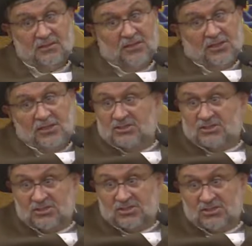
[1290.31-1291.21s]
he
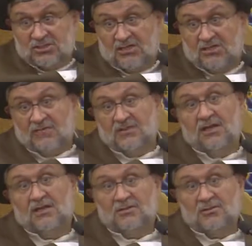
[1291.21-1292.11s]
sees the result of that.